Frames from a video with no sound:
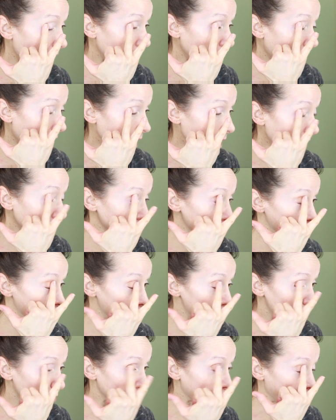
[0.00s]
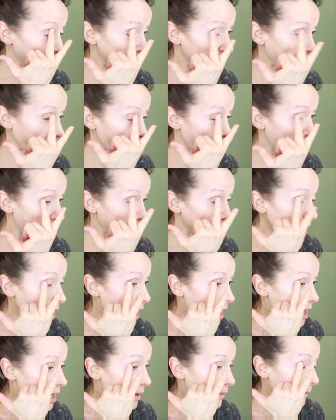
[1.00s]
And I like to use a ring finger
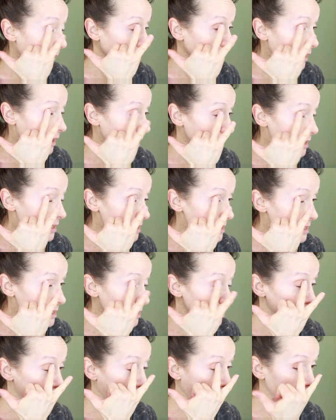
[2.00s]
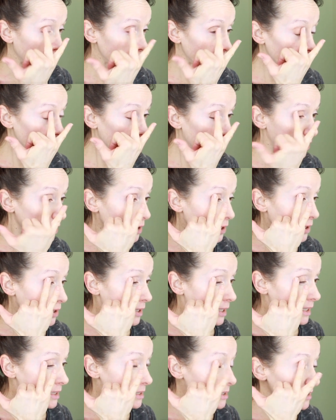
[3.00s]
because you probably
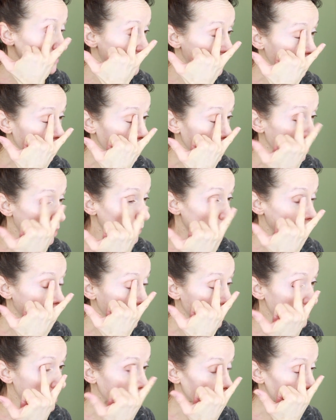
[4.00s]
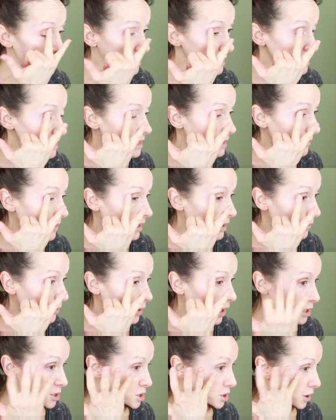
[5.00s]
heard it's the finger with like the least amount
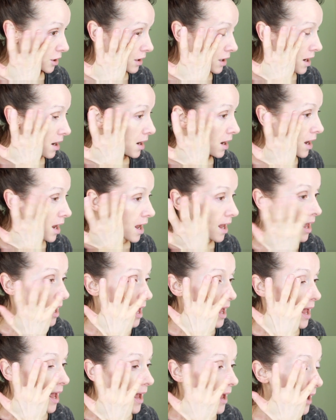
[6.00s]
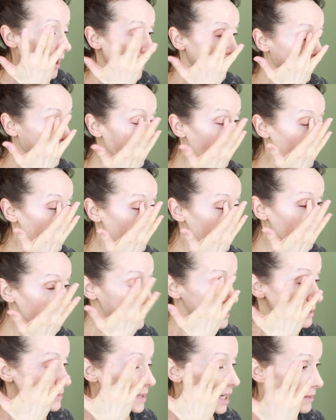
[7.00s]
of pressure.
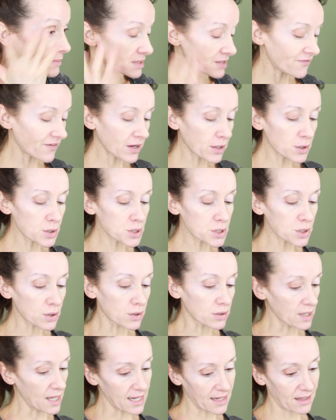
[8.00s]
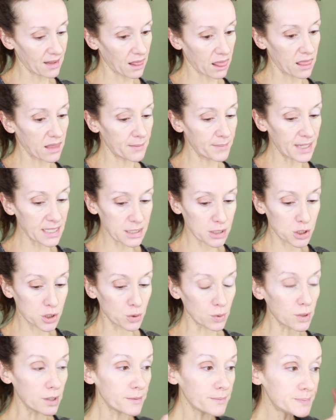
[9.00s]
And sometimes fingers are like the best
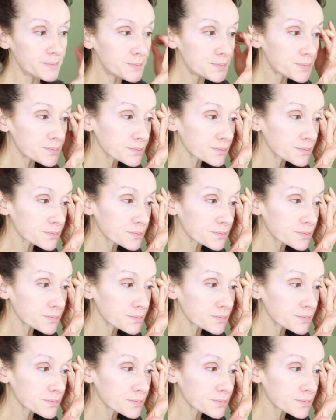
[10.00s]
tool.